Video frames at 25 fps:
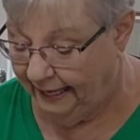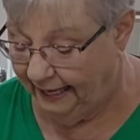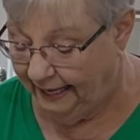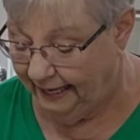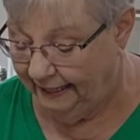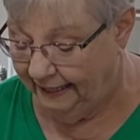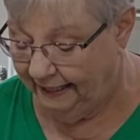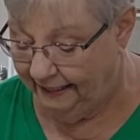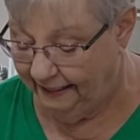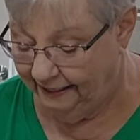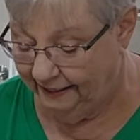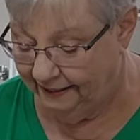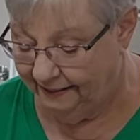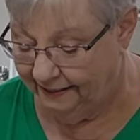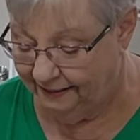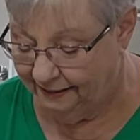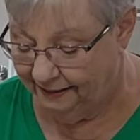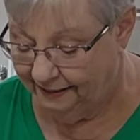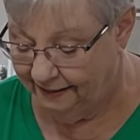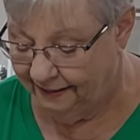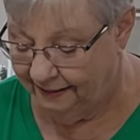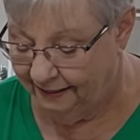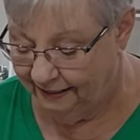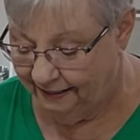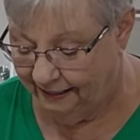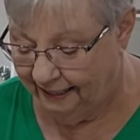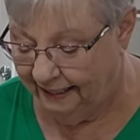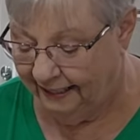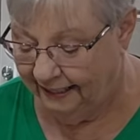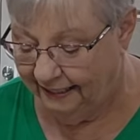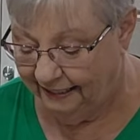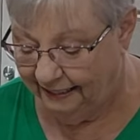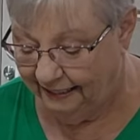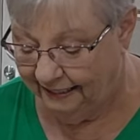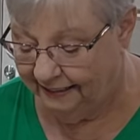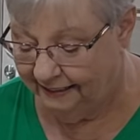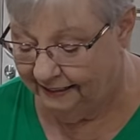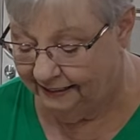And
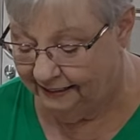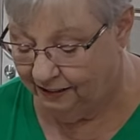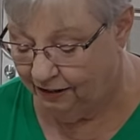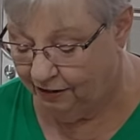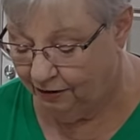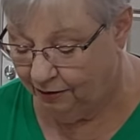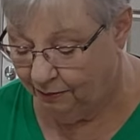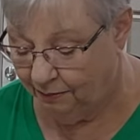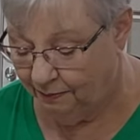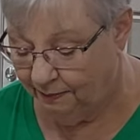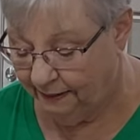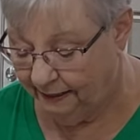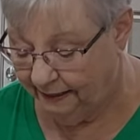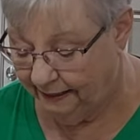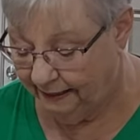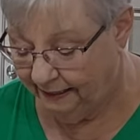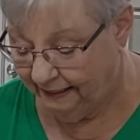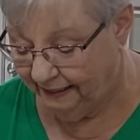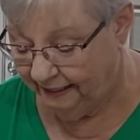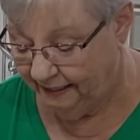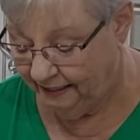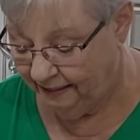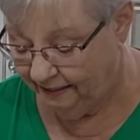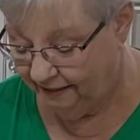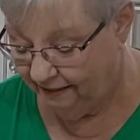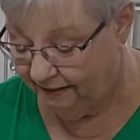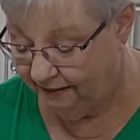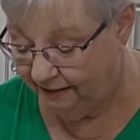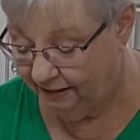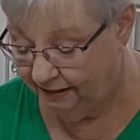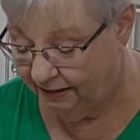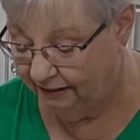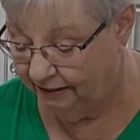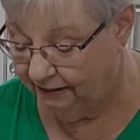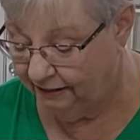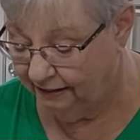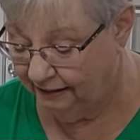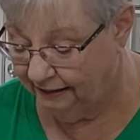it is going to be
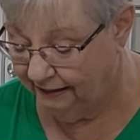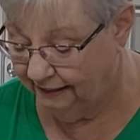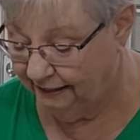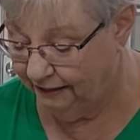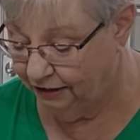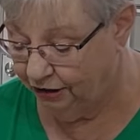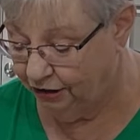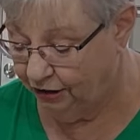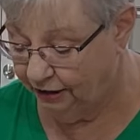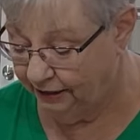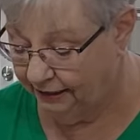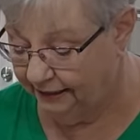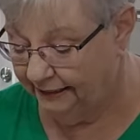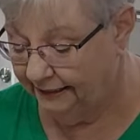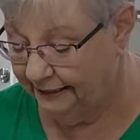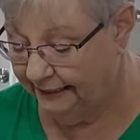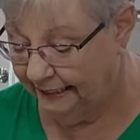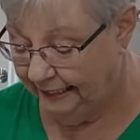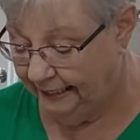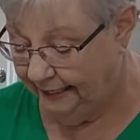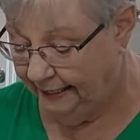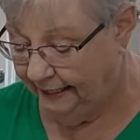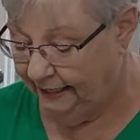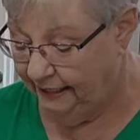delicious.